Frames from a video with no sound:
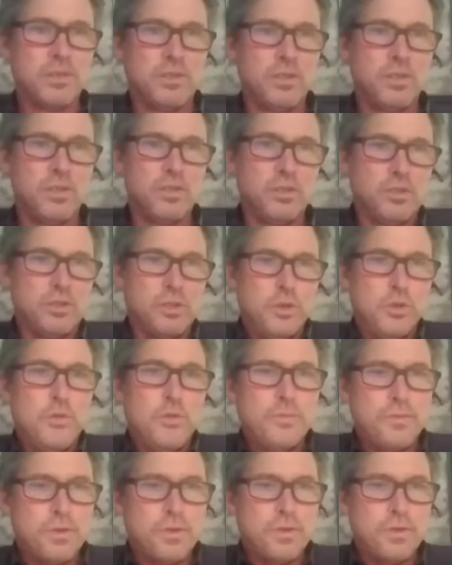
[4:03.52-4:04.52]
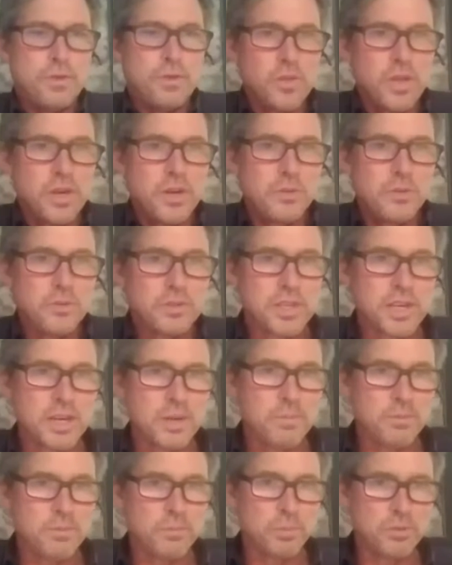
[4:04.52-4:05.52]
do you follow those
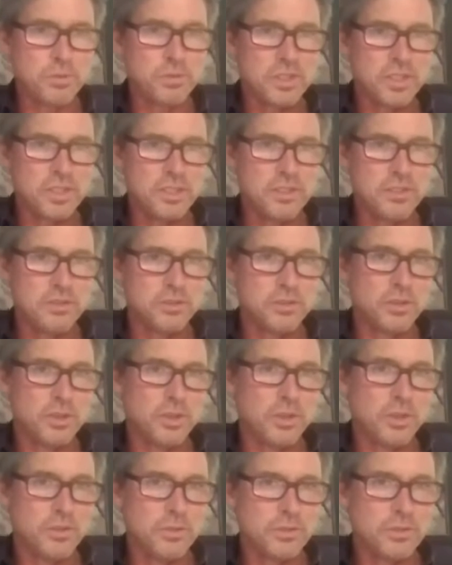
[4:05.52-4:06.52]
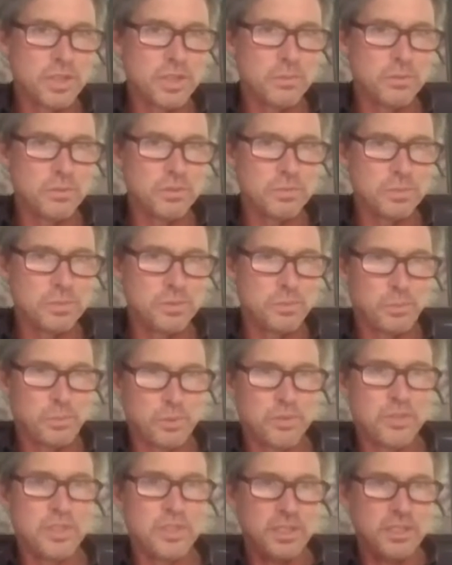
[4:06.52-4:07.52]
type of percentages or know those type of
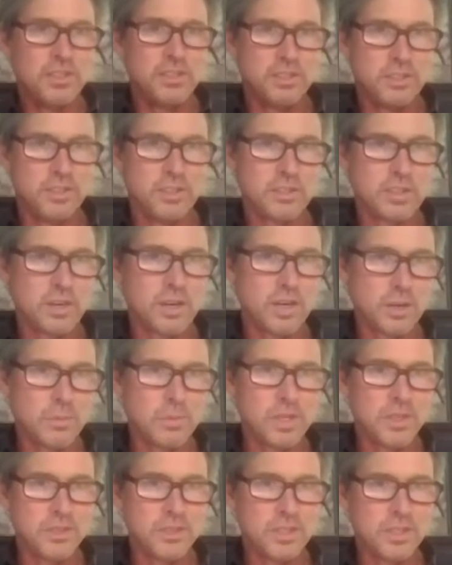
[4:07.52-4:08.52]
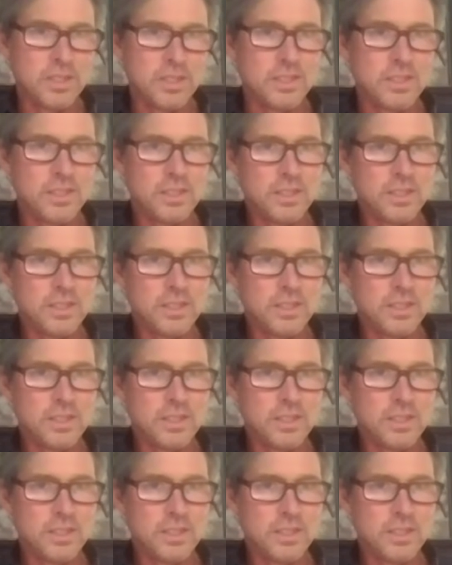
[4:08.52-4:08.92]
percentages that talk about that?